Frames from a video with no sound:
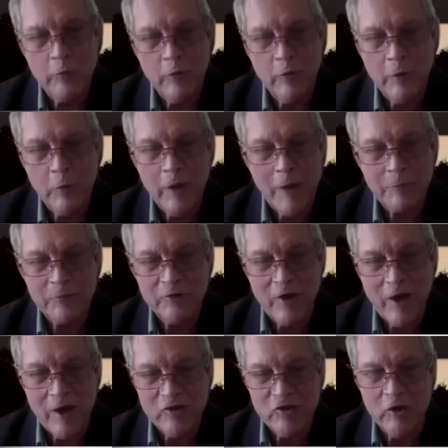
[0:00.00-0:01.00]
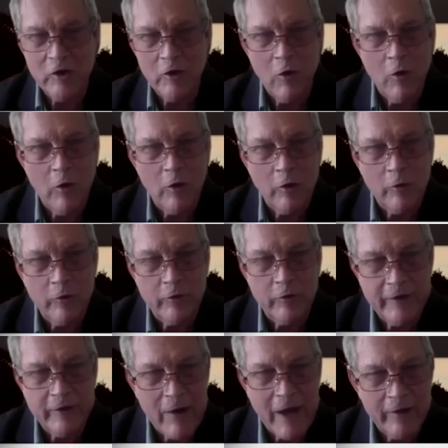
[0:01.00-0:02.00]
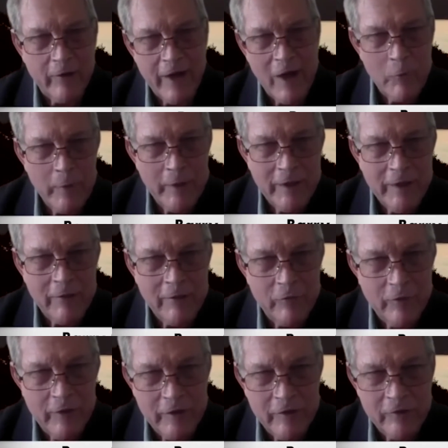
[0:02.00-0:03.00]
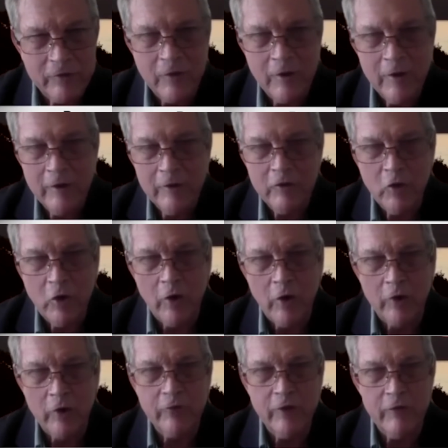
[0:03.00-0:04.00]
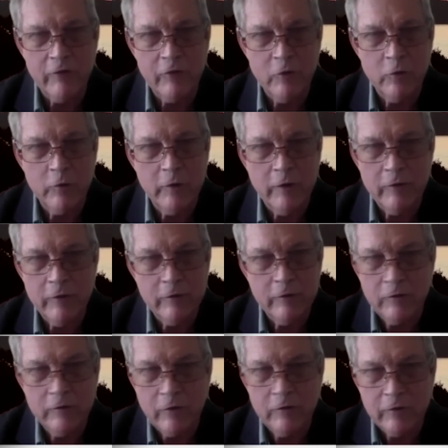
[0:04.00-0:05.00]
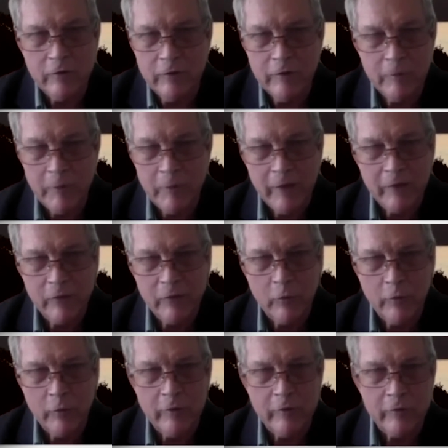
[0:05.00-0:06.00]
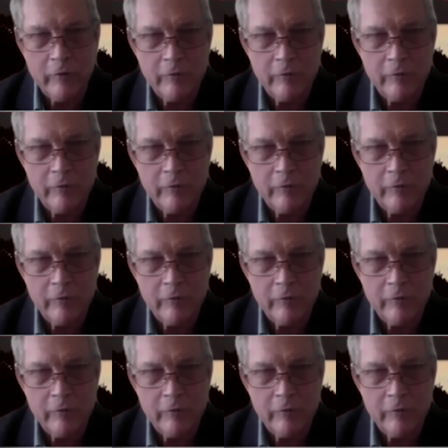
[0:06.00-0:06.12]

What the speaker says: been hopscotching all over the county. How many of these talks have you given just in the past 4 years?